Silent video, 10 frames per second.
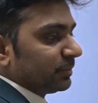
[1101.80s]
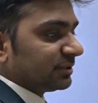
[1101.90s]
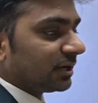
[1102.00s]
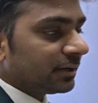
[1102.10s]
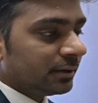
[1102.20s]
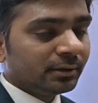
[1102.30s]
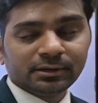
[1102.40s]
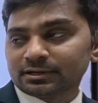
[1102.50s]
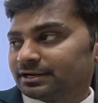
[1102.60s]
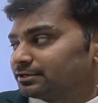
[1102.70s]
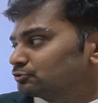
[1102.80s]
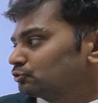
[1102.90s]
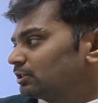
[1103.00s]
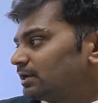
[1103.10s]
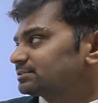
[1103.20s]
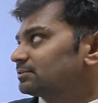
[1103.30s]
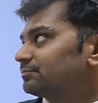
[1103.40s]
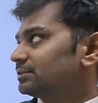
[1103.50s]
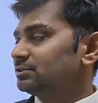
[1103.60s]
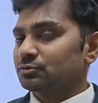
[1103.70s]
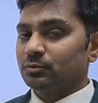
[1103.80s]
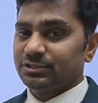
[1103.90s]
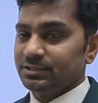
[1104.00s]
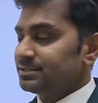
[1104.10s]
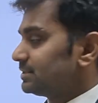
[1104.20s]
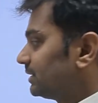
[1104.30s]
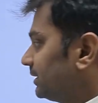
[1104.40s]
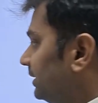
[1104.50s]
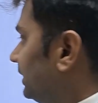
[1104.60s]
are correct. So, the answer for this question is D.